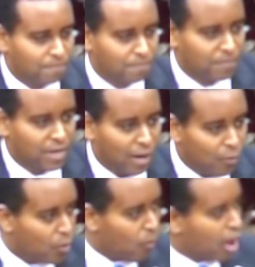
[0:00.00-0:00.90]
I want
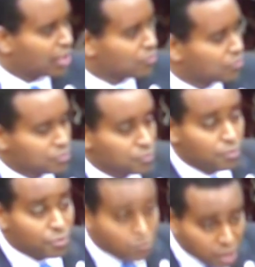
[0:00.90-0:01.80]
to walk you through
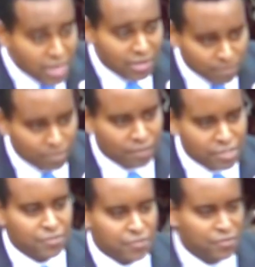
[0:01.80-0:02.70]
three
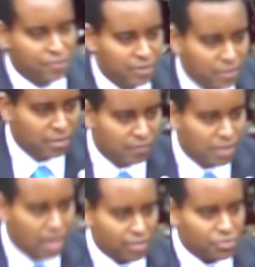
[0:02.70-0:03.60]
provisions of the
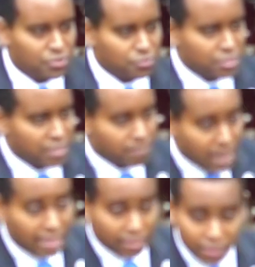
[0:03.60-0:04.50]
Constitution that
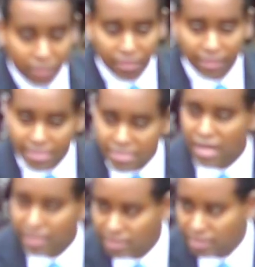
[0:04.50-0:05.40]
make clear that the
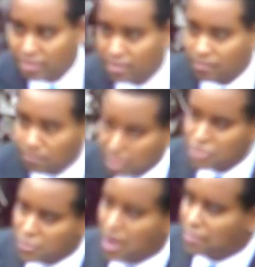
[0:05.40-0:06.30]
Senate must
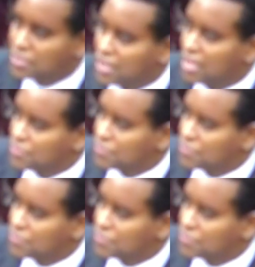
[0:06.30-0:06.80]
try this case.